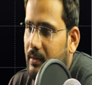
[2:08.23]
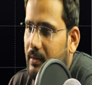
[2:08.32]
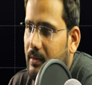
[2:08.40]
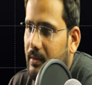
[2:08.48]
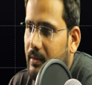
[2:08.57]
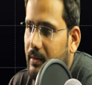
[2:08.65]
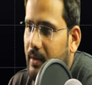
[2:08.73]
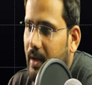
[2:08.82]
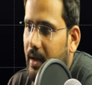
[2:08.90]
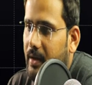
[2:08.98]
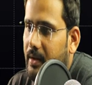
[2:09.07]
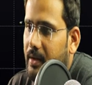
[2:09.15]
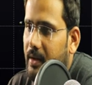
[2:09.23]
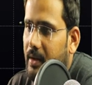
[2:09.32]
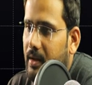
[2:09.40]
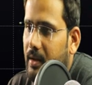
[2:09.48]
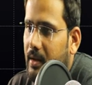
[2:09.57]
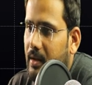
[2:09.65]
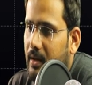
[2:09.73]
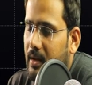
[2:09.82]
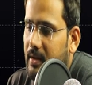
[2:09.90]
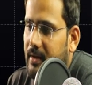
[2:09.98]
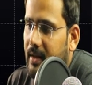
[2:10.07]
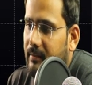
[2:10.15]
here, then
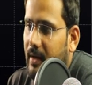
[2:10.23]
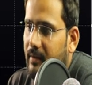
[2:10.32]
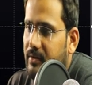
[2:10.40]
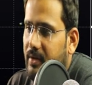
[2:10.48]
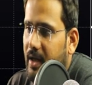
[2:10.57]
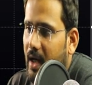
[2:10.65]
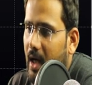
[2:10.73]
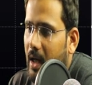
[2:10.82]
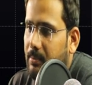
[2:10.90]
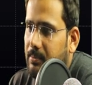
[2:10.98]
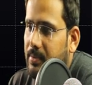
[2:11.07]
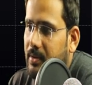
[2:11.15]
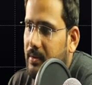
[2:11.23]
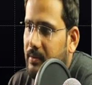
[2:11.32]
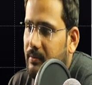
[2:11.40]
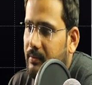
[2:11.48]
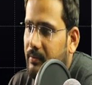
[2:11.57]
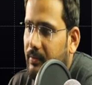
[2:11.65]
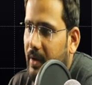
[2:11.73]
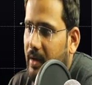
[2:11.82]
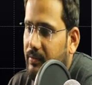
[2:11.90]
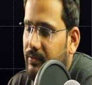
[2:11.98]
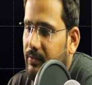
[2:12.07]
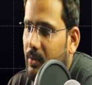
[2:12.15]
wave 3 up, wave
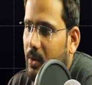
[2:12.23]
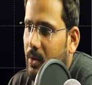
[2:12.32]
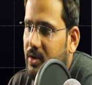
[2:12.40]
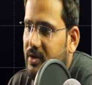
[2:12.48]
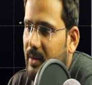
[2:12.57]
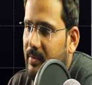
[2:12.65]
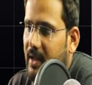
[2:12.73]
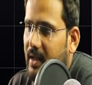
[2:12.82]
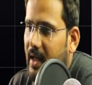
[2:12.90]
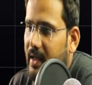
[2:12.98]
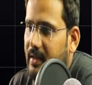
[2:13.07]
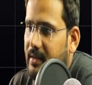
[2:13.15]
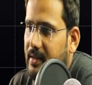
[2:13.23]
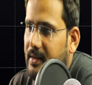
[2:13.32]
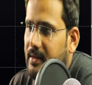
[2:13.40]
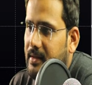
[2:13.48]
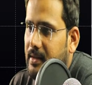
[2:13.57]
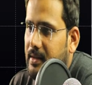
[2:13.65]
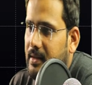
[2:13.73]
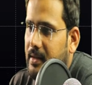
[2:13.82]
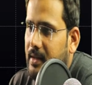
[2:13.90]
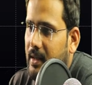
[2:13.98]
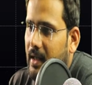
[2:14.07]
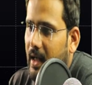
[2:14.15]
4 something like here,
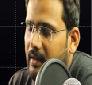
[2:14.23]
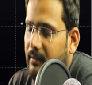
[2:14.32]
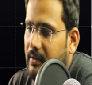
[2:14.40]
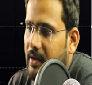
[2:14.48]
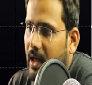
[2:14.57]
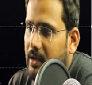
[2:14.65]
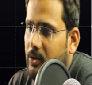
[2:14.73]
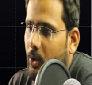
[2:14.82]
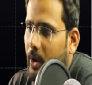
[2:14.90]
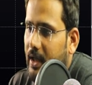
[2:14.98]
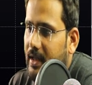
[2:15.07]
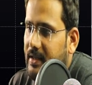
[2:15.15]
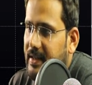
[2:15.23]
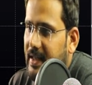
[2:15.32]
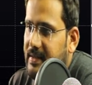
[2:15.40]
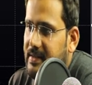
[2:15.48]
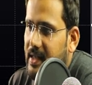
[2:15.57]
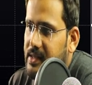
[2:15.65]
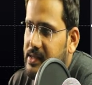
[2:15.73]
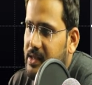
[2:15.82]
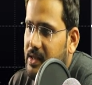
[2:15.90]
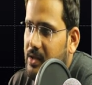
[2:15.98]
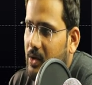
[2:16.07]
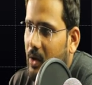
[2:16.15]
and we are going in the extension
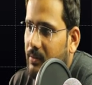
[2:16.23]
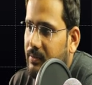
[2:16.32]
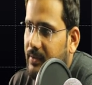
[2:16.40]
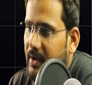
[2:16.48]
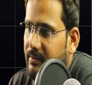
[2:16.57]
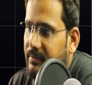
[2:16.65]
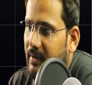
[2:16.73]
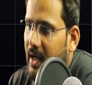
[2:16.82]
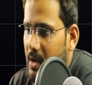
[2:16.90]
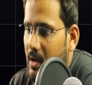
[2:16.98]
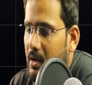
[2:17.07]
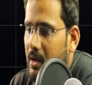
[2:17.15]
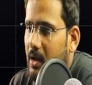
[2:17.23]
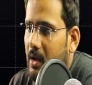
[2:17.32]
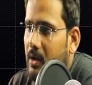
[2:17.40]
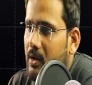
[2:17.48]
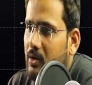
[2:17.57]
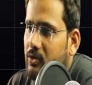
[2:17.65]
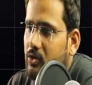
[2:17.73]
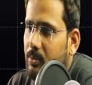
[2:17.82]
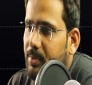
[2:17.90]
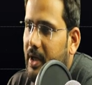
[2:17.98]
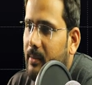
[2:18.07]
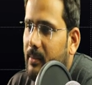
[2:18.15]
of wave 5. So pretty
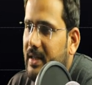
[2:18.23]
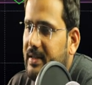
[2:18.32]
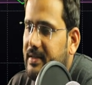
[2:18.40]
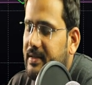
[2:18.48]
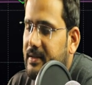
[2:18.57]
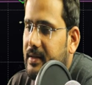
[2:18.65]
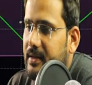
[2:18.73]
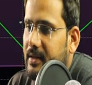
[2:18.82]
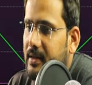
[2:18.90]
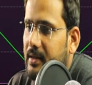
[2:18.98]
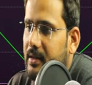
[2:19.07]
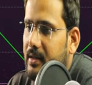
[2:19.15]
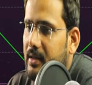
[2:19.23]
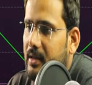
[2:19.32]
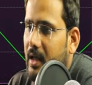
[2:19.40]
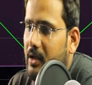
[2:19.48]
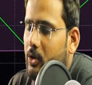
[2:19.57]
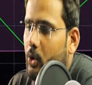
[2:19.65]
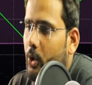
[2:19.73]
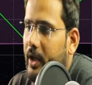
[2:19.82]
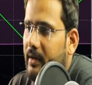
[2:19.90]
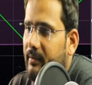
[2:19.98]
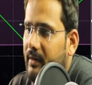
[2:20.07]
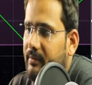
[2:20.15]
much concluding wave
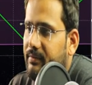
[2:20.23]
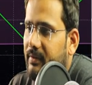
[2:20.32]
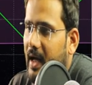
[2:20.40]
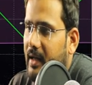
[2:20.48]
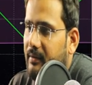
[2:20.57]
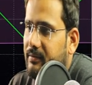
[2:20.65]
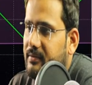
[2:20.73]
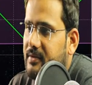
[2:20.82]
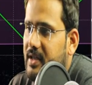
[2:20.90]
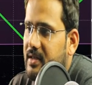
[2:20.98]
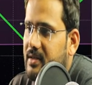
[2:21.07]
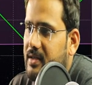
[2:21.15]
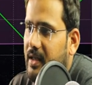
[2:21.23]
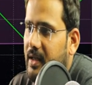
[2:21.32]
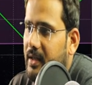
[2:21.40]
5 just here